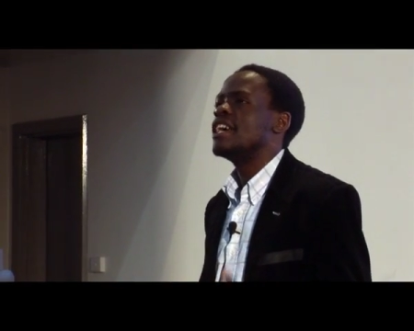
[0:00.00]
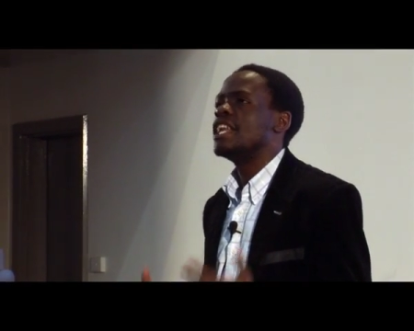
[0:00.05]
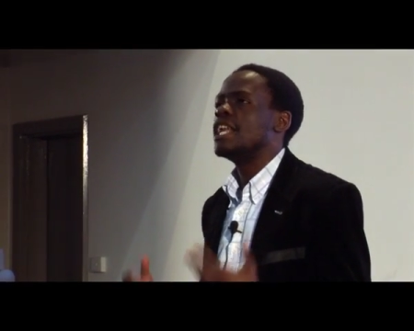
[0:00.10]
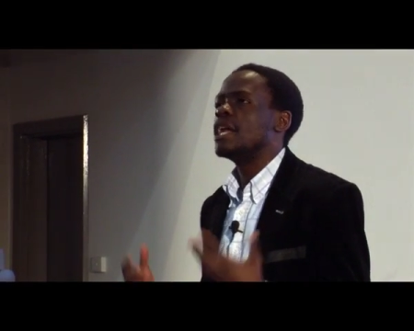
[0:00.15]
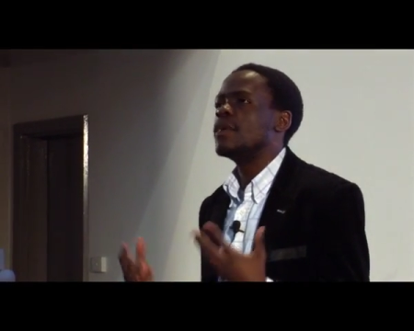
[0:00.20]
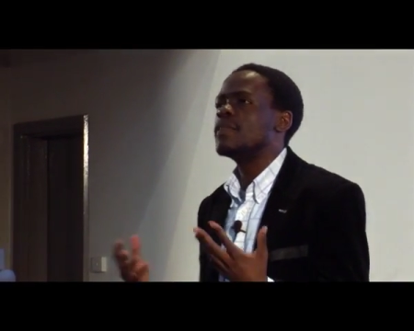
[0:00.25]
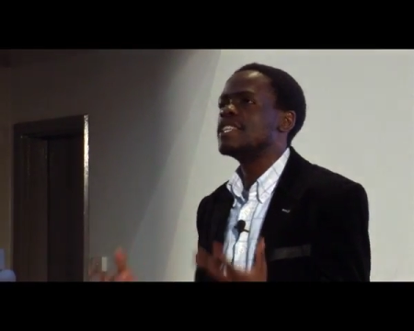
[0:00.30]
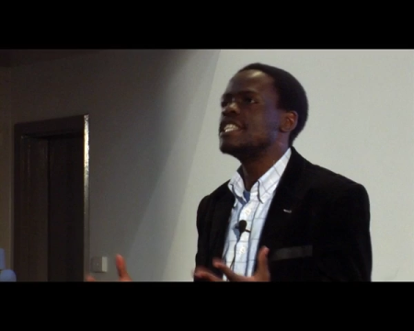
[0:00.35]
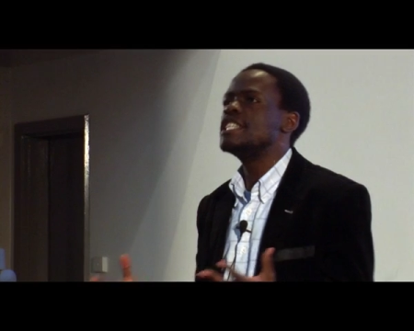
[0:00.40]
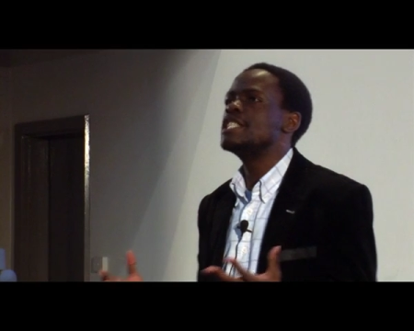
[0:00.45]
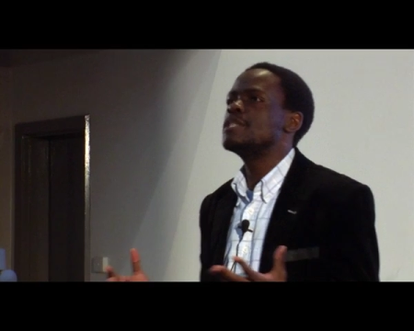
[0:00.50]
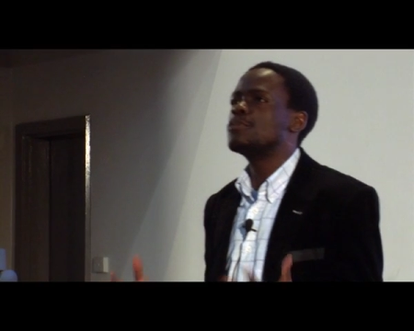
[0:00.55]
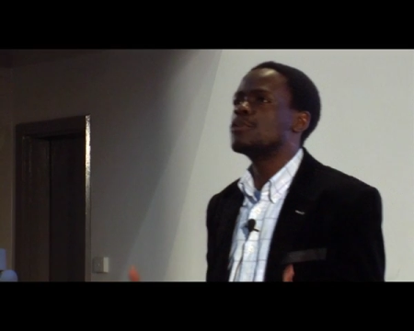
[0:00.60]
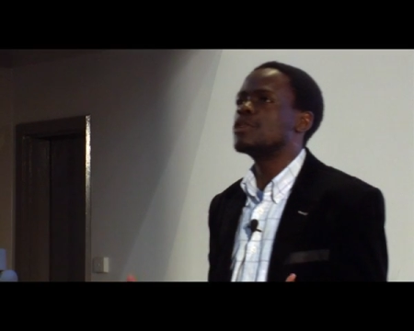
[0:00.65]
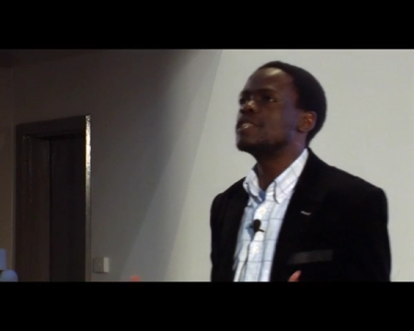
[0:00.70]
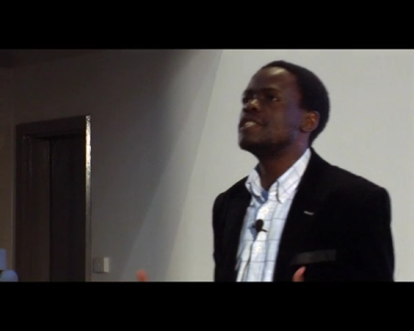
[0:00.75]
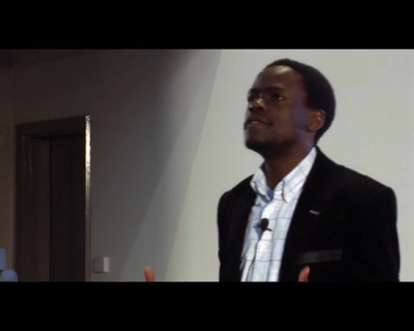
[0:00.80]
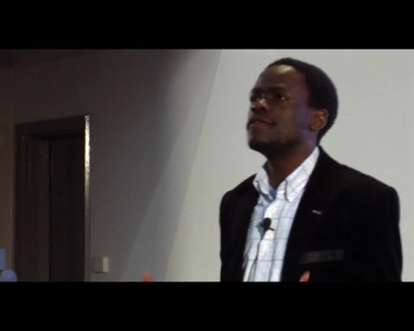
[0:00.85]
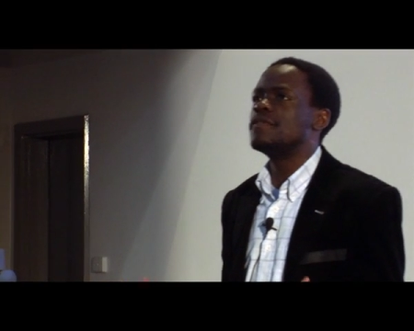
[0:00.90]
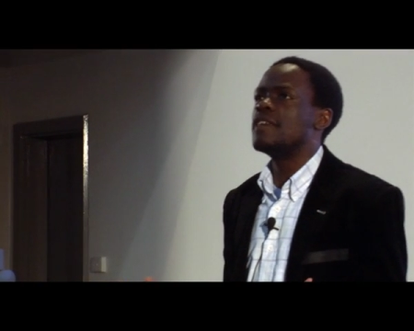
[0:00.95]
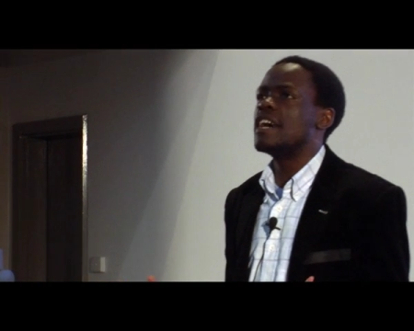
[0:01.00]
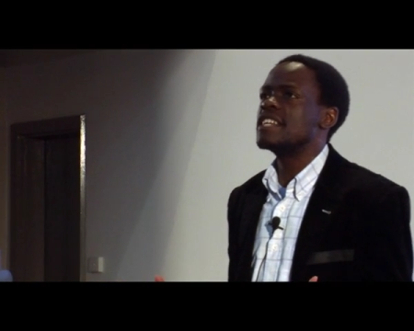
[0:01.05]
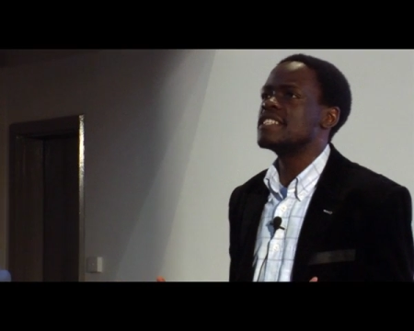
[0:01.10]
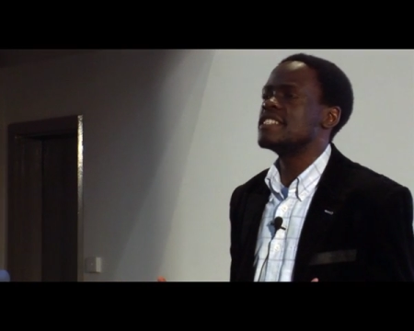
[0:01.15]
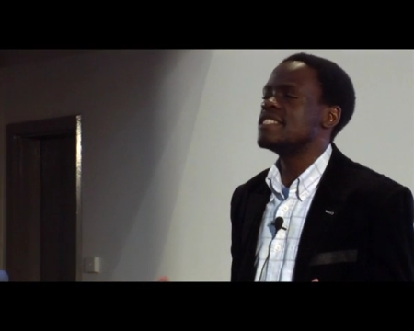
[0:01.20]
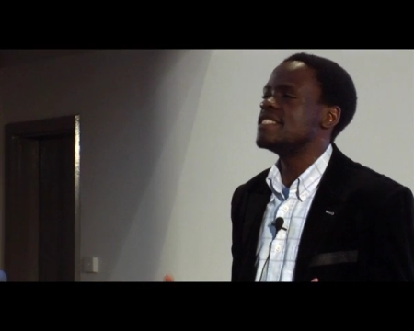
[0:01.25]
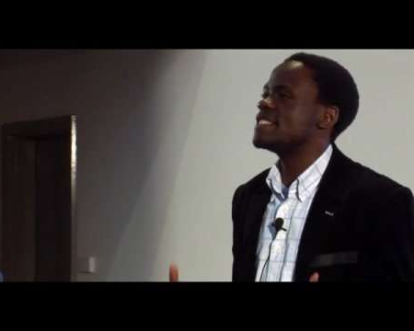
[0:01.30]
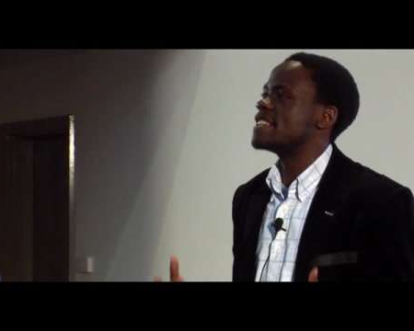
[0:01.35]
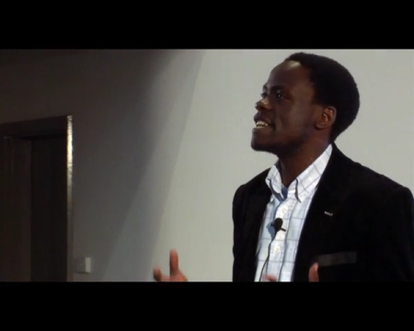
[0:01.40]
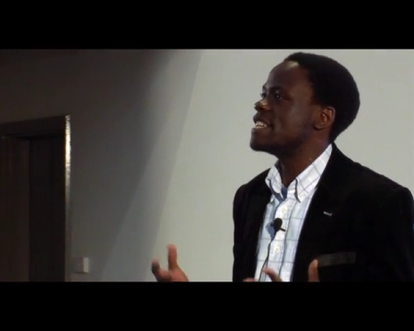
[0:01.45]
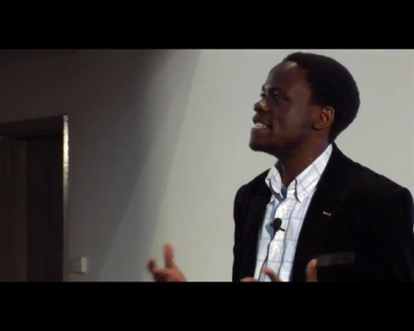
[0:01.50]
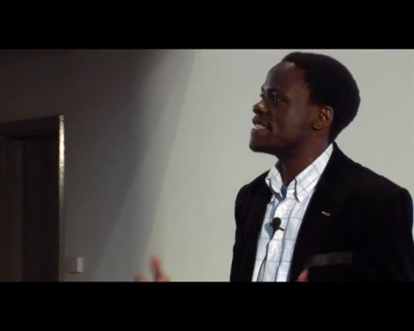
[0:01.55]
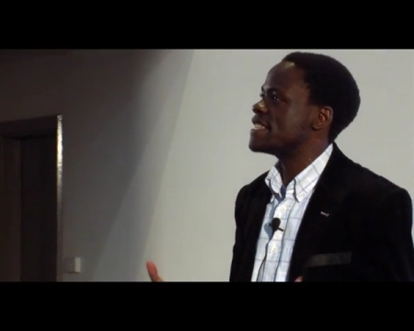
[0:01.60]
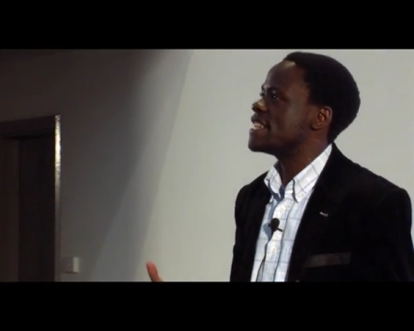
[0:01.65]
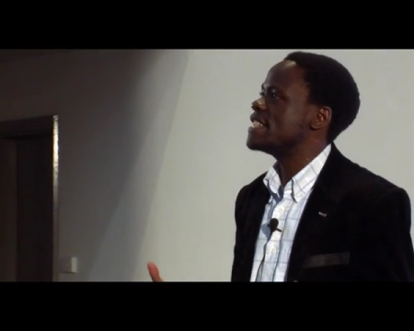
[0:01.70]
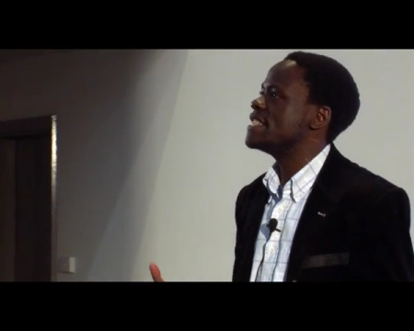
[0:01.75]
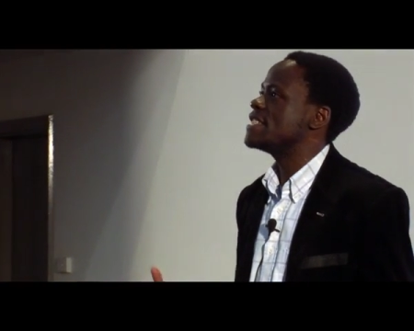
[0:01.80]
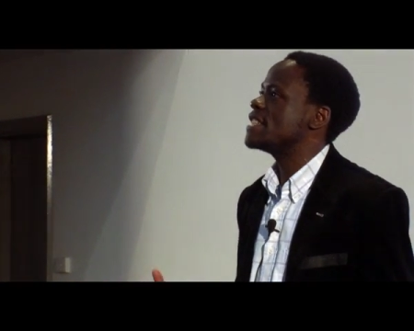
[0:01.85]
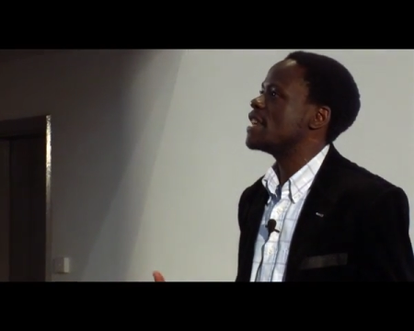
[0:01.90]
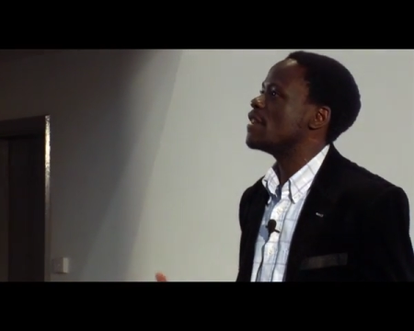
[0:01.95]
Now, these protein functions are
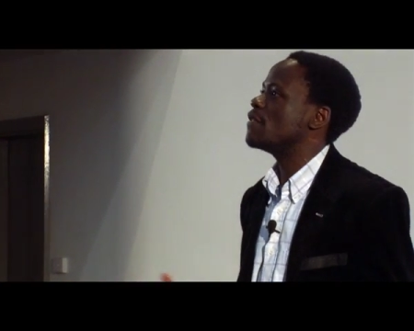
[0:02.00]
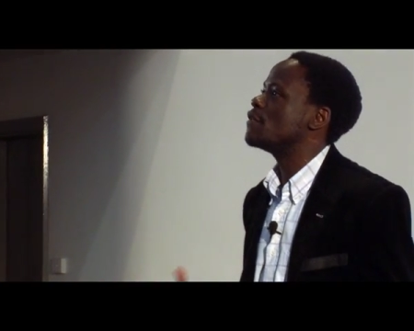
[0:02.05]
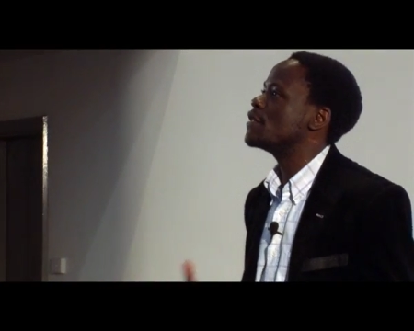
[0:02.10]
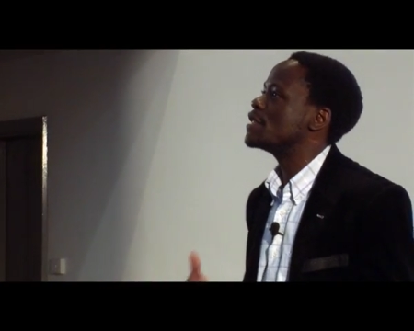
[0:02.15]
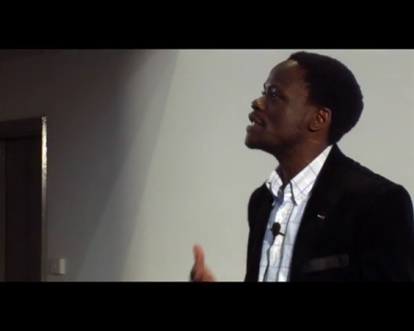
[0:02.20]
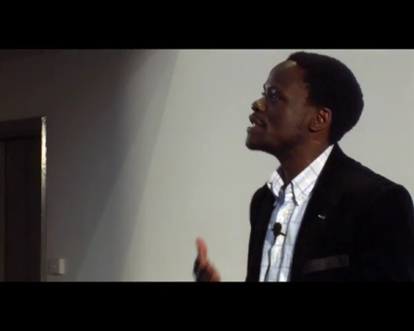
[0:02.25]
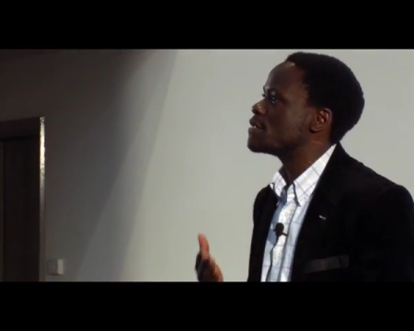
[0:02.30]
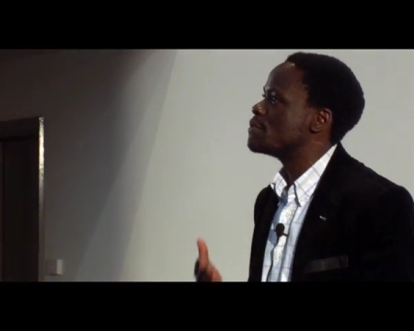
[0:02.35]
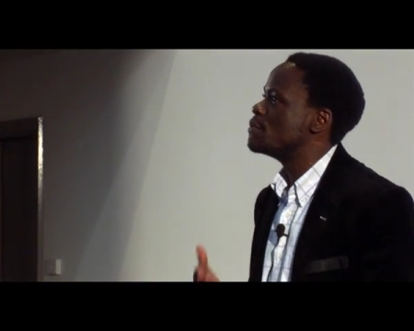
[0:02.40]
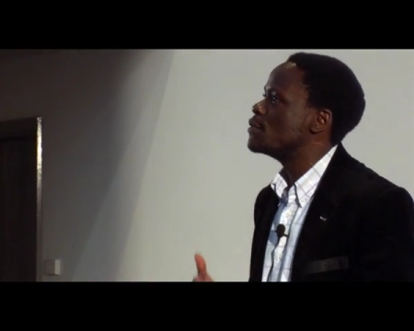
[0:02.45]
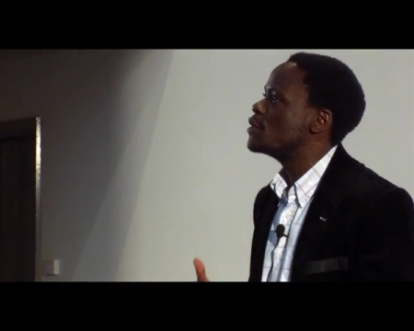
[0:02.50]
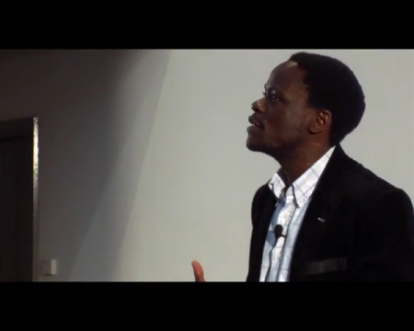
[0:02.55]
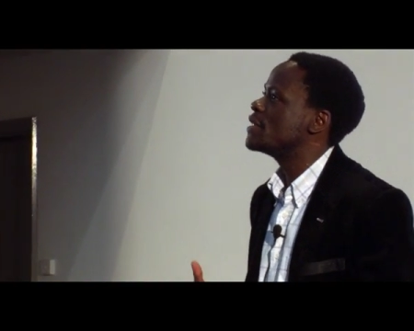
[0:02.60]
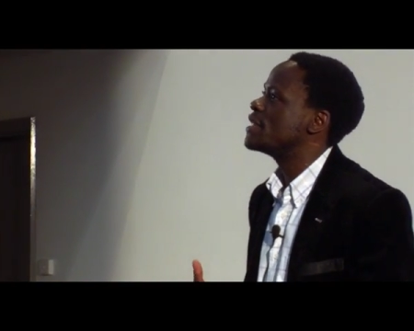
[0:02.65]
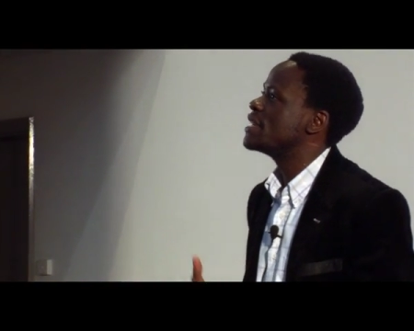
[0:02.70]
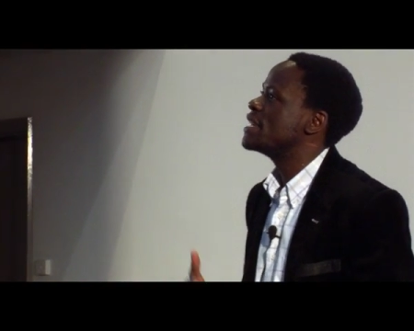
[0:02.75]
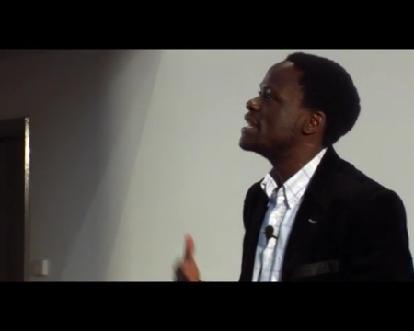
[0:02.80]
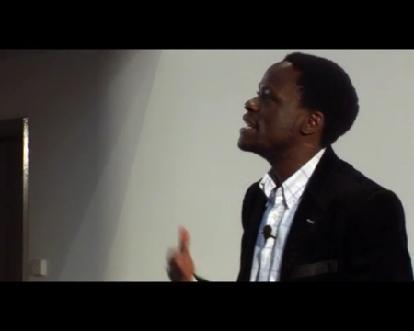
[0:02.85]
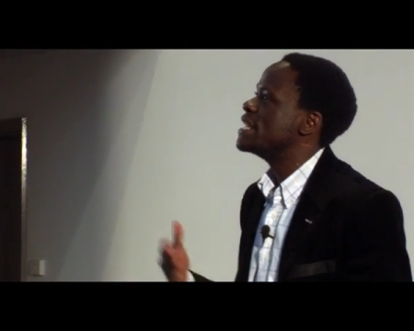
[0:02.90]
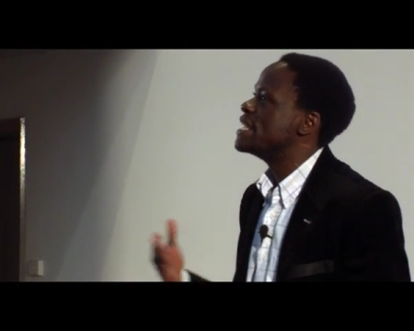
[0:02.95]
essential for the smooth